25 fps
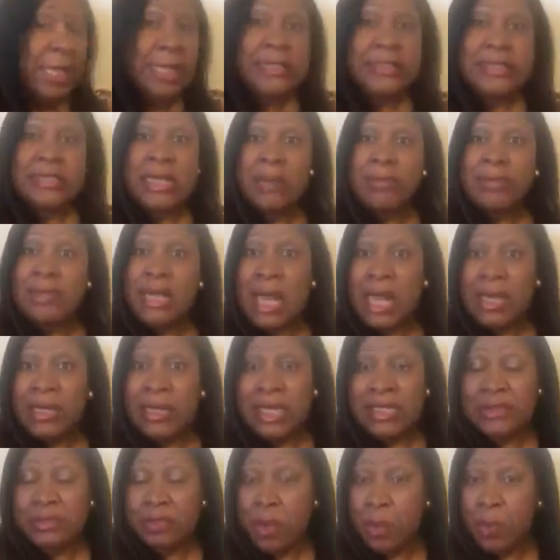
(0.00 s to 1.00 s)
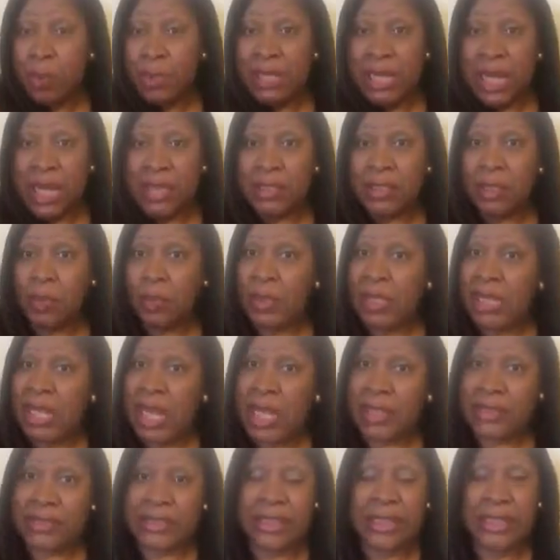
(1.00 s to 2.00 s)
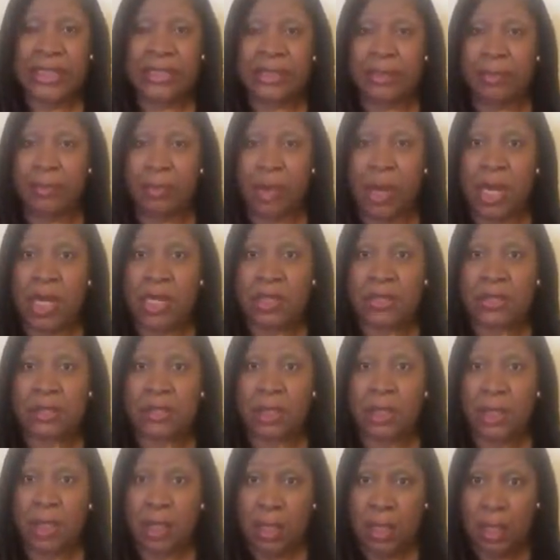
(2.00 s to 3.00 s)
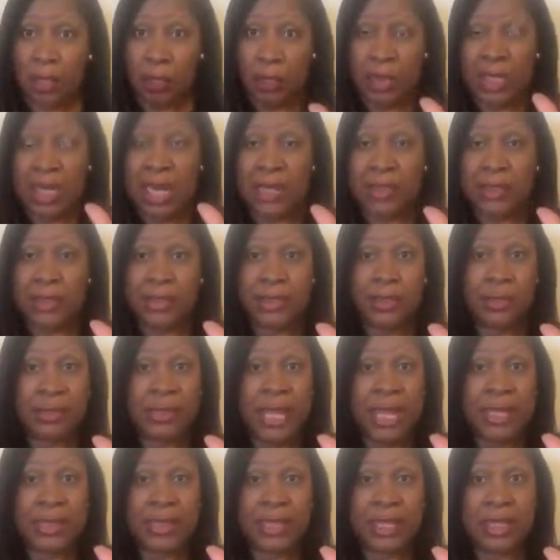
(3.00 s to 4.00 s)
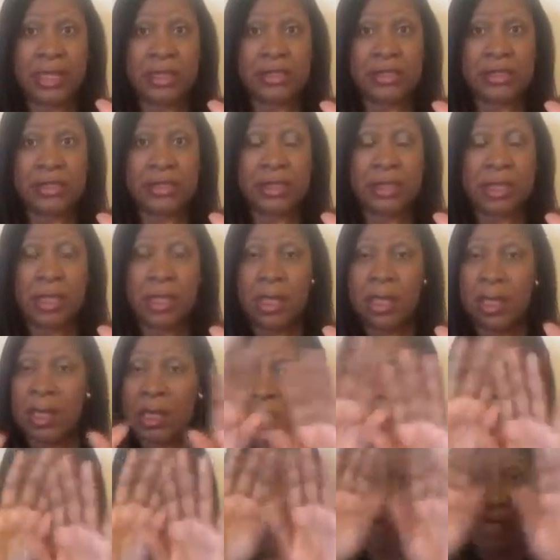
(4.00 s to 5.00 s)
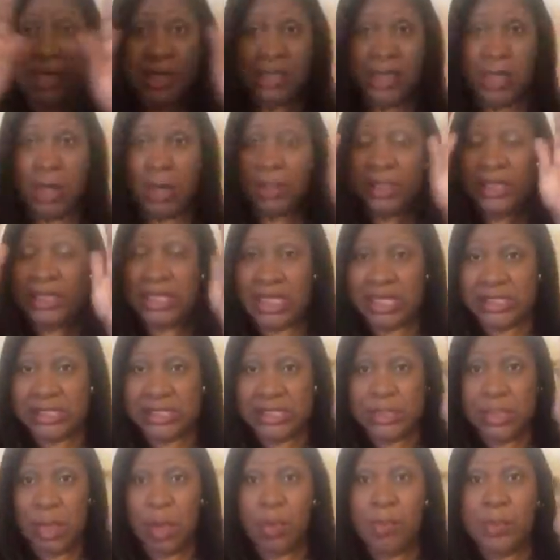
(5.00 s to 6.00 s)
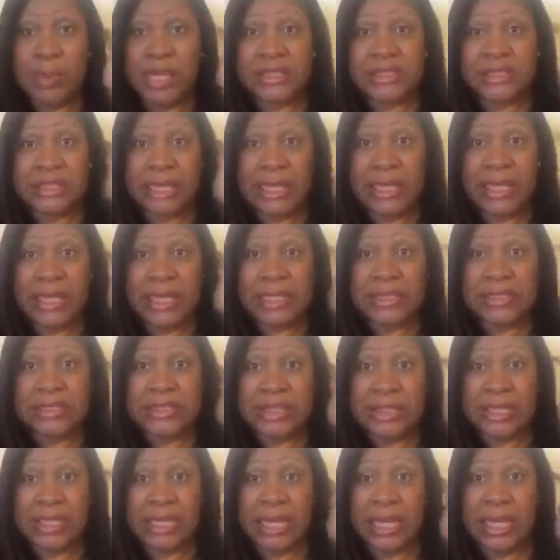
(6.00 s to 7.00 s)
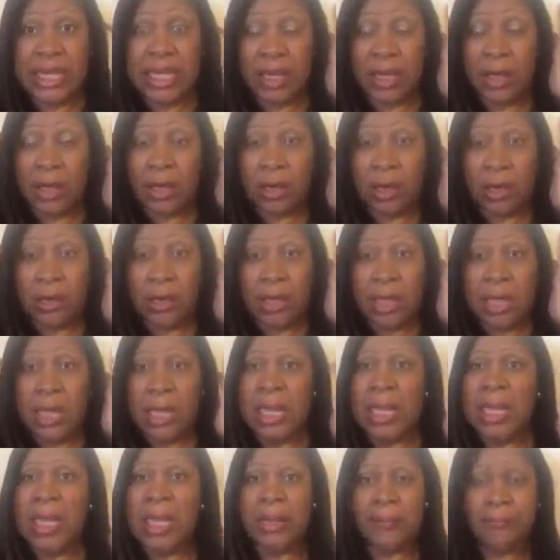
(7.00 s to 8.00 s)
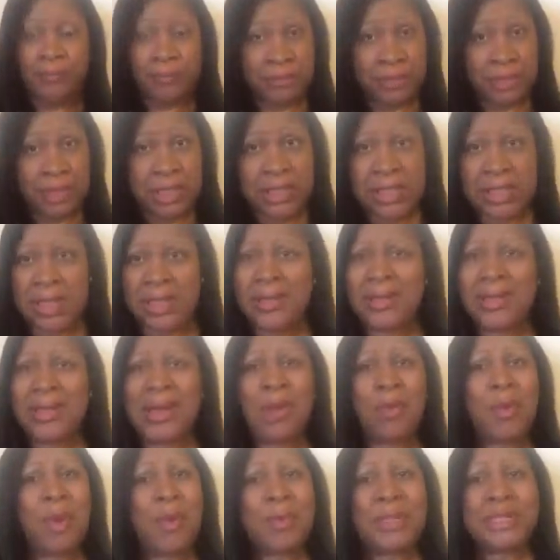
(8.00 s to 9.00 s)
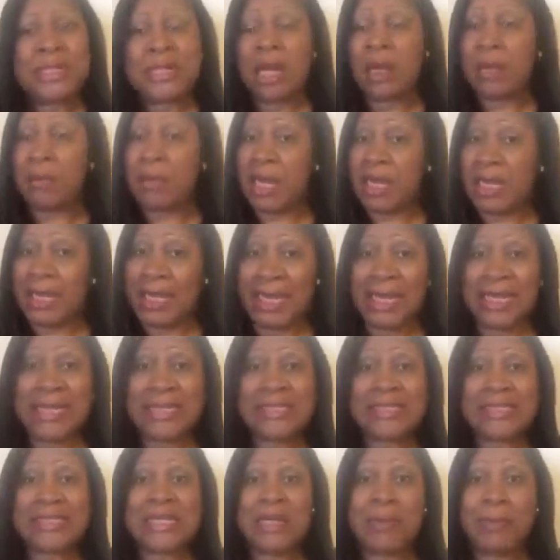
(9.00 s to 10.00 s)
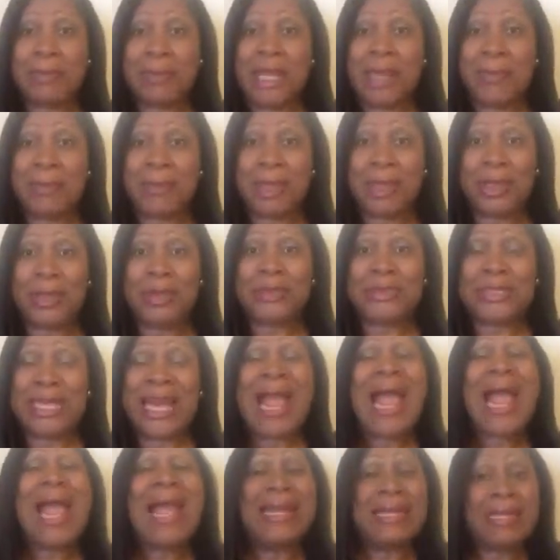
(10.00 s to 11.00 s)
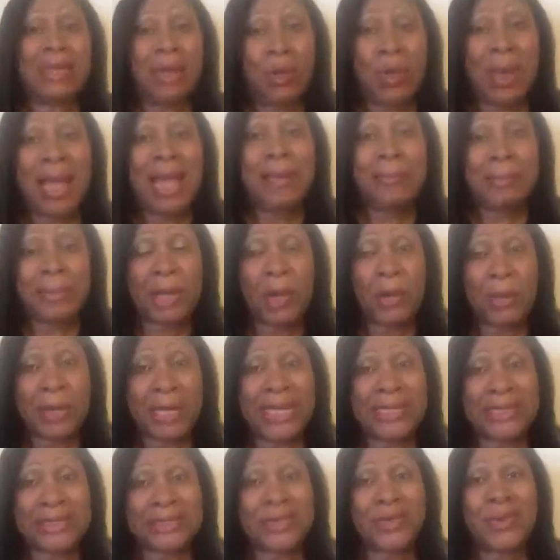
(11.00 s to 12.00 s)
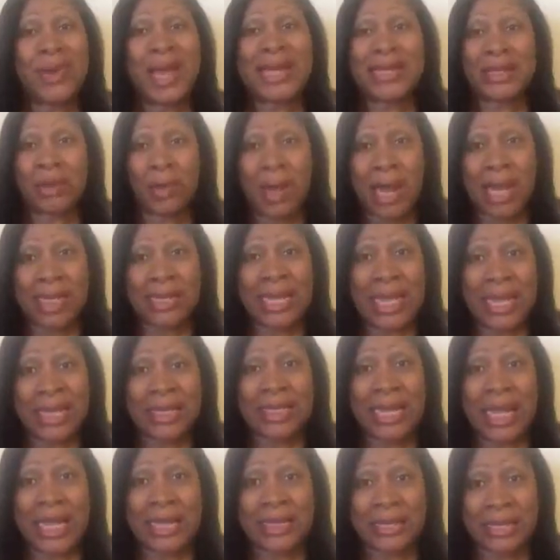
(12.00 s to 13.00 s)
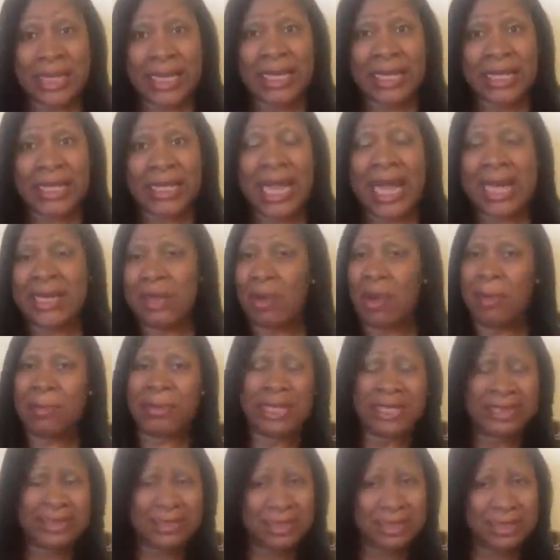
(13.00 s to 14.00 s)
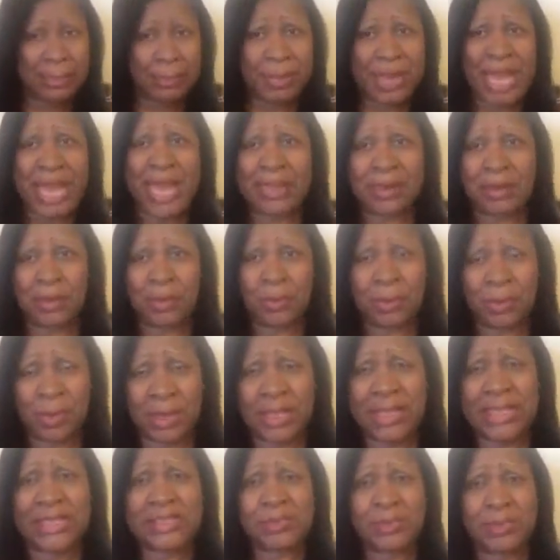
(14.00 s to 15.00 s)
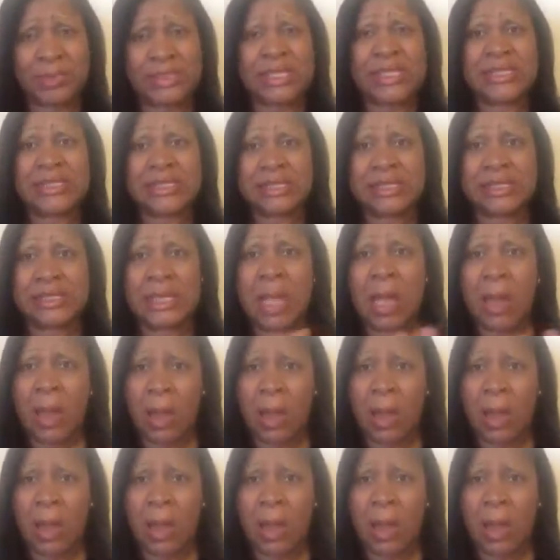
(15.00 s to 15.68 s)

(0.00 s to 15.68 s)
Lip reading: Sometimes that's what we got to do. We got to hit the brakes. We got to do like this. Because we can only let so much into here. Because, when we talk about innocent people losing it, I know I'm going to get into, I know how to act like a lady. I know I'm getting to the path of least resistance.